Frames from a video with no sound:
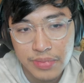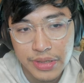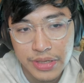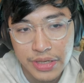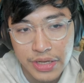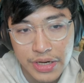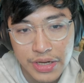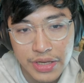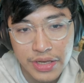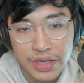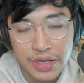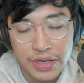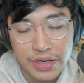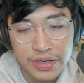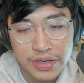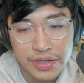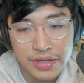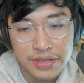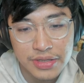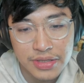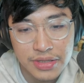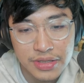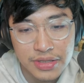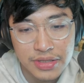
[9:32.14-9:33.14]
And again,
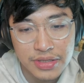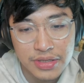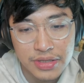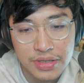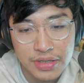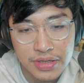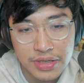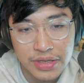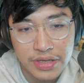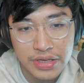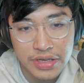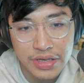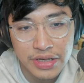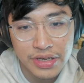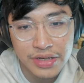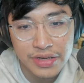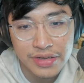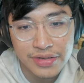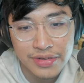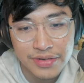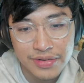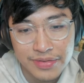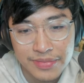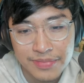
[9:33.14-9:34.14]
this is... Man,
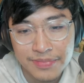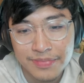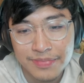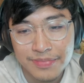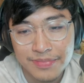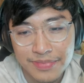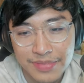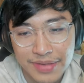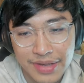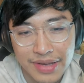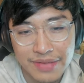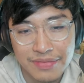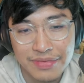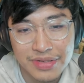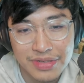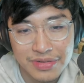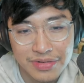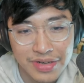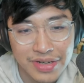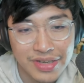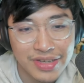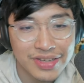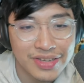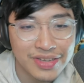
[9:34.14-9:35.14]
have a
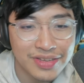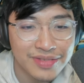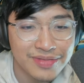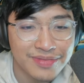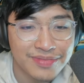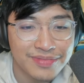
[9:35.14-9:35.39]
drink.